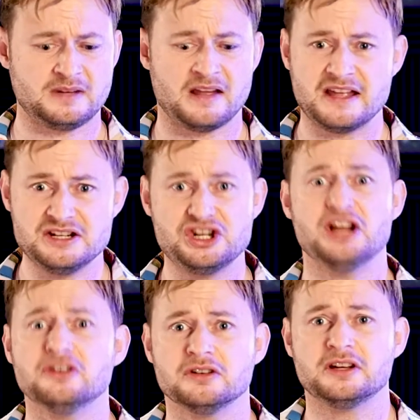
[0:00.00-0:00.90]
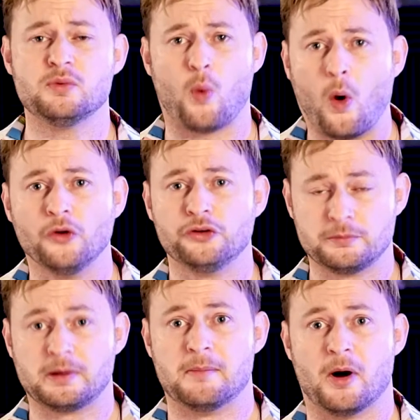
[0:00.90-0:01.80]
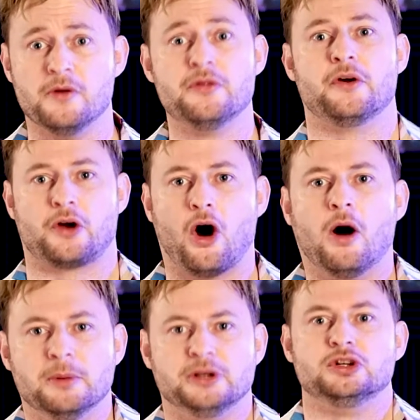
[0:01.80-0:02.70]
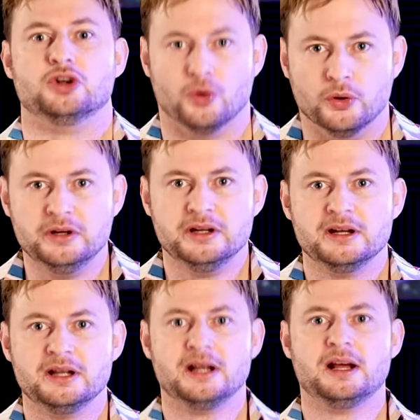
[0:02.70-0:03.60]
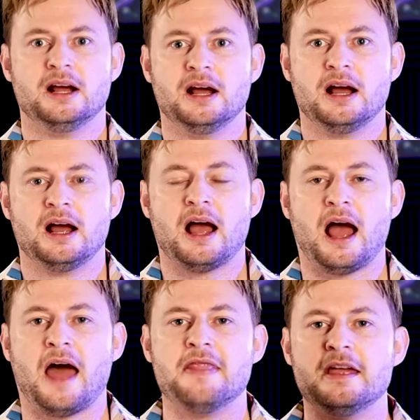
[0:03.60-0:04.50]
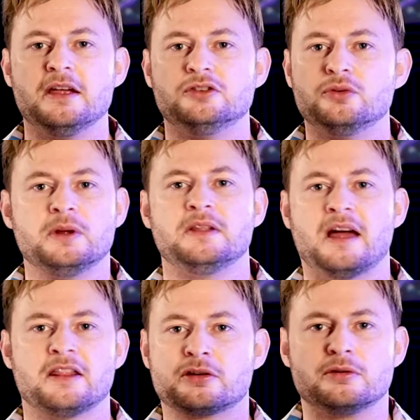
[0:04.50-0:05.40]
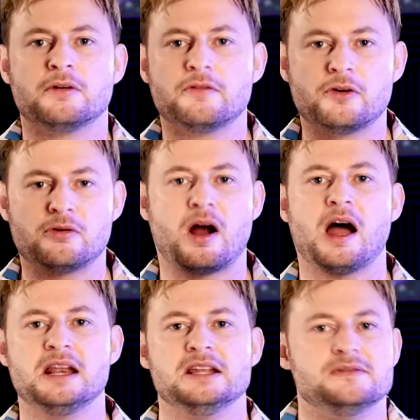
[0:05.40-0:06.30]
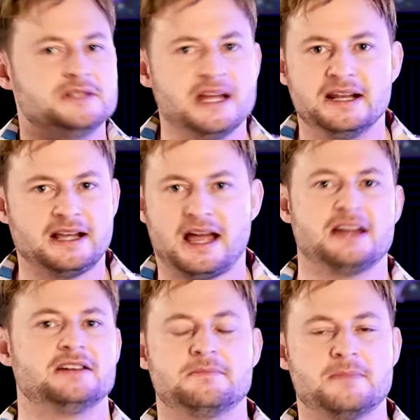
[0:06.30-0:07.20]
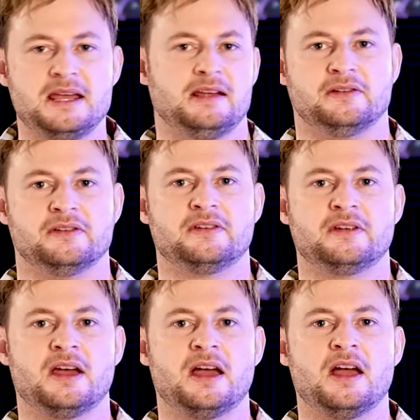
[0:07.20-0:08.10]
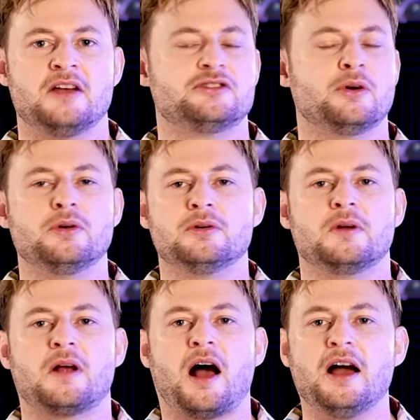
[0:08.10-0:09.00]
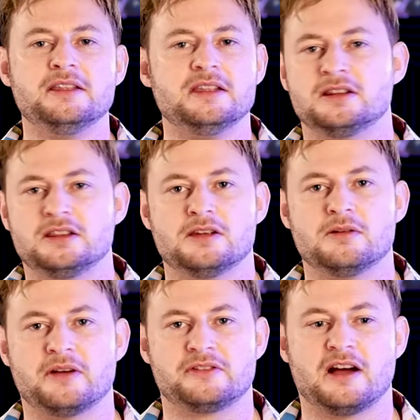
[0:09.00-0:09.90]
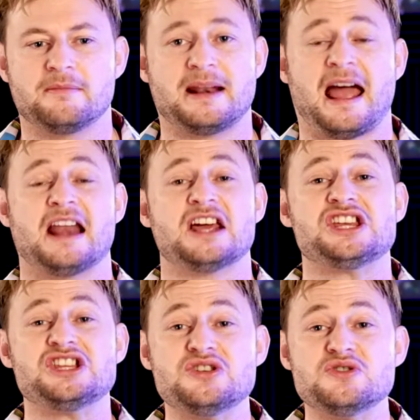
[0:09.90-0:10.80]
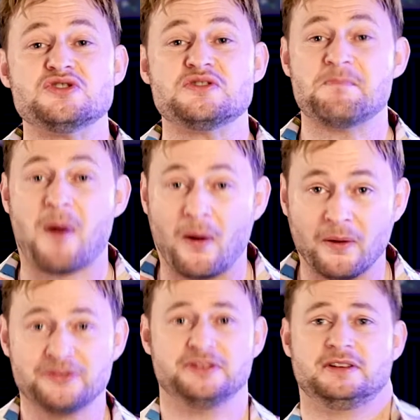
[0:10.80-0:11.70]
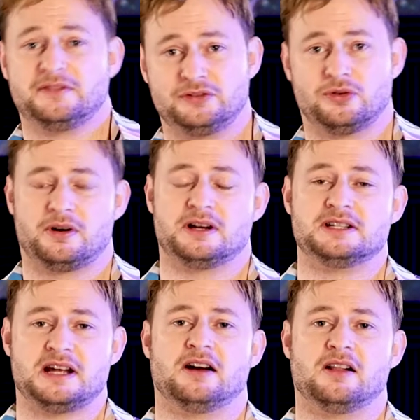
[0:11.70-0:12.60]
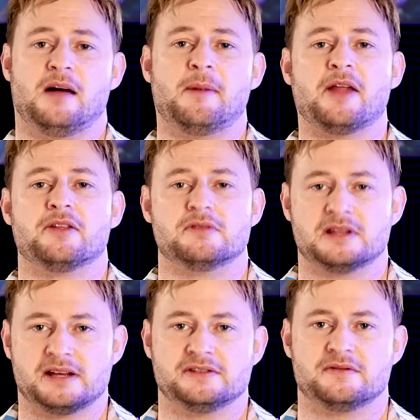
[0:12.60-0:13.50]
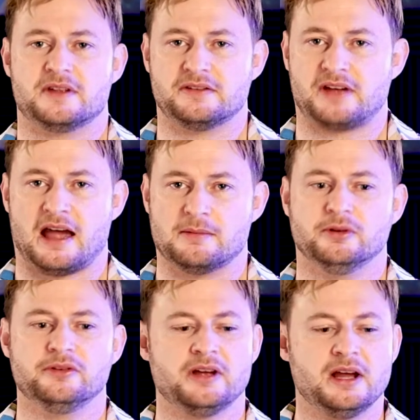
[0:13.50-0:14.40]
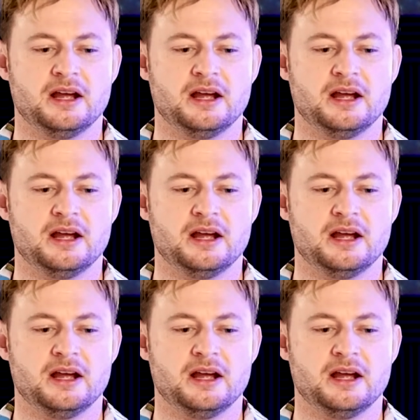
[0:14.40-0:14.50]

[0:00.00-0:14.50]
And they generally want to promote the common good. And they're doing that through a variety of dedicated means. So I think the US government had a huge positive story to tell about the release of these cables.